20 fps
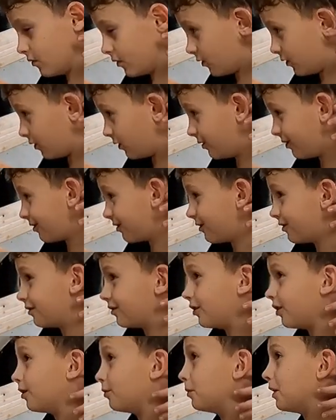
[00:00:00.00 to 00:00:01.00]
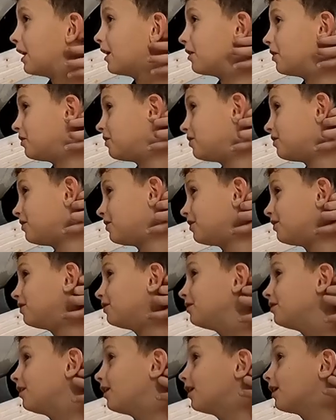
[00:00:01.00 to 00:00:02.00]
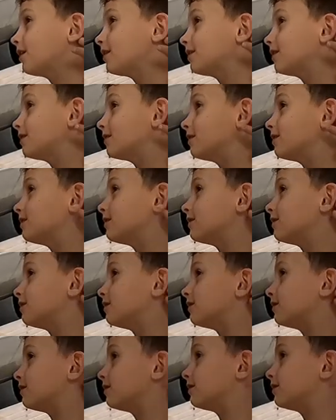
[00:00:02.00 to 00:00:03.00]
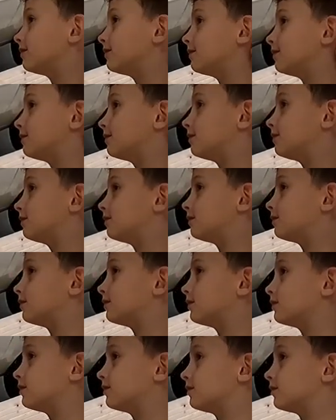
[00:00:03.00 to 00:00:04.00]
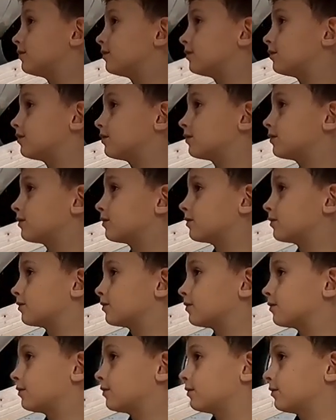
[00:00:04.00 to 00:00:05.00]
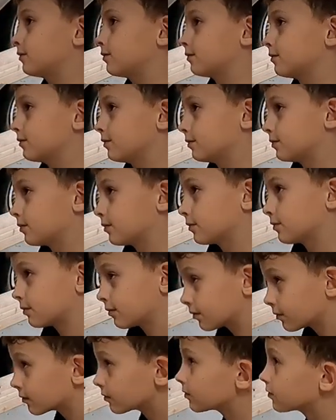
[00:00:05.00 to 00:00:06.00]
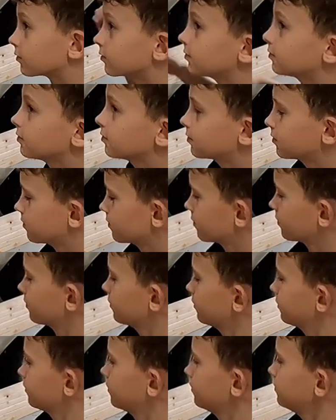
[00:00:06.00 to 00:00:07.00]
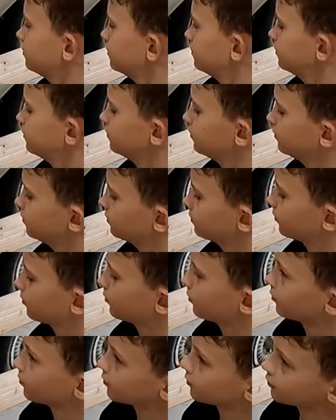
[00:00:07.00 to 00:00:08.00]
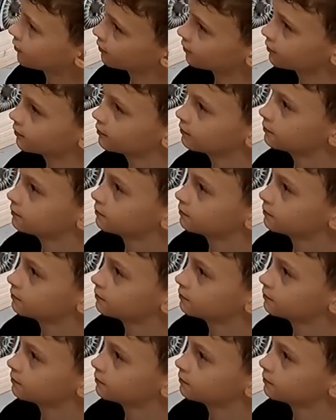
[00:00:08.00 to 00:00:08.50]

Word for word: this thing isn't sealing at all, so I'm going to take this out soon so it doesn't like dry up in all those grooves. But we need to drain it into something,